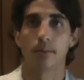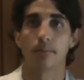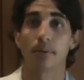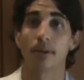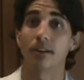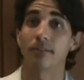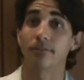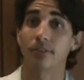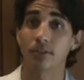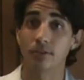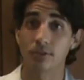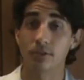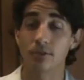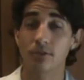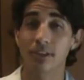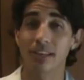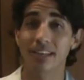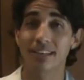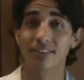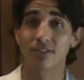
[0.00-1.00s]
But if you
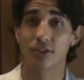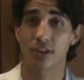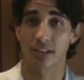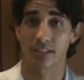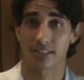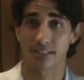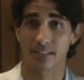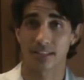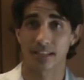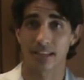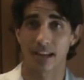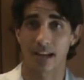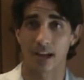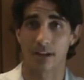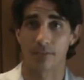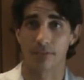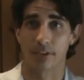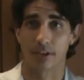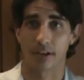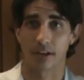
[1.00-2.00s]
do get a chance to get
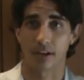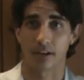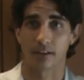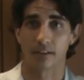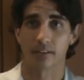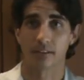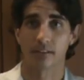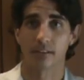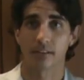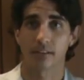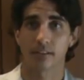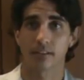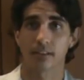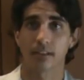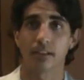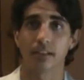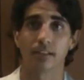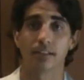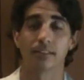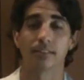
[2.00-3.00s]
out there,
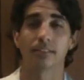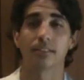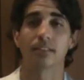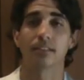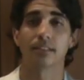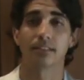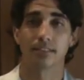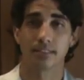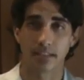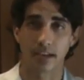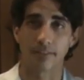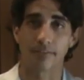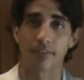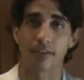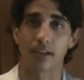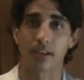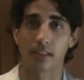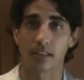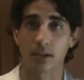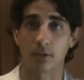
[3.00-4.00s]
it is
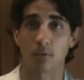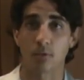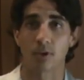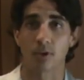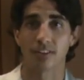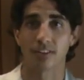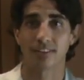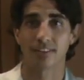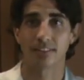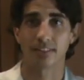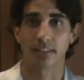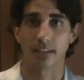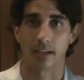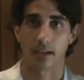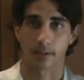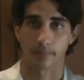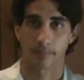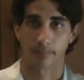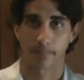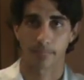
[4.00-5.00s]
definitely worth seeing.